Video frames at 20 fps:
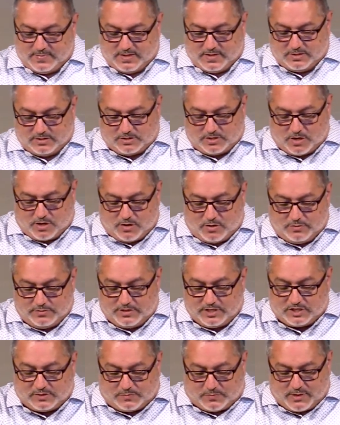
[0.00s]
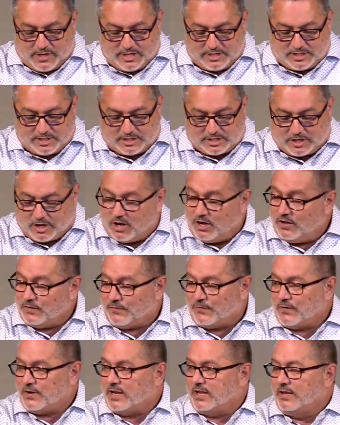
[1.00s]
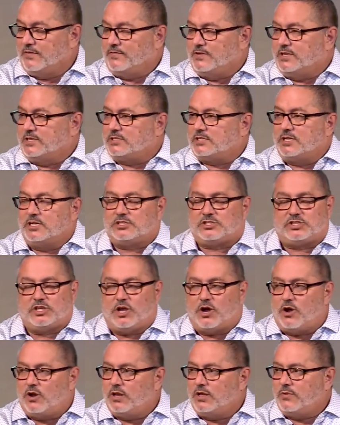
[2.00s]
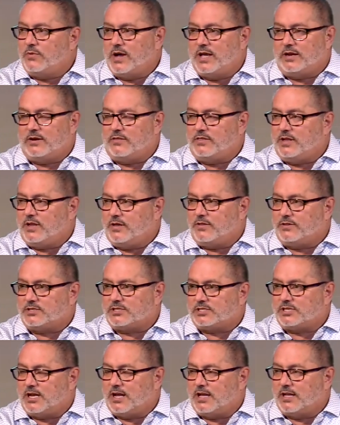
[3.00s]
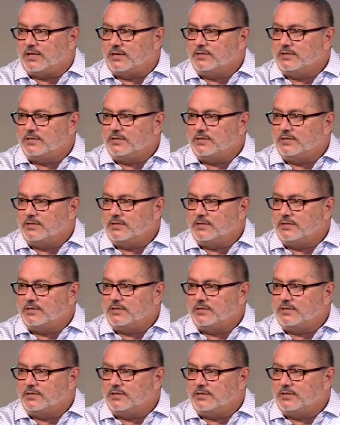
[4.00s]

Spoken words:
So this bridge is called forgiveness. It's the only way to the other side.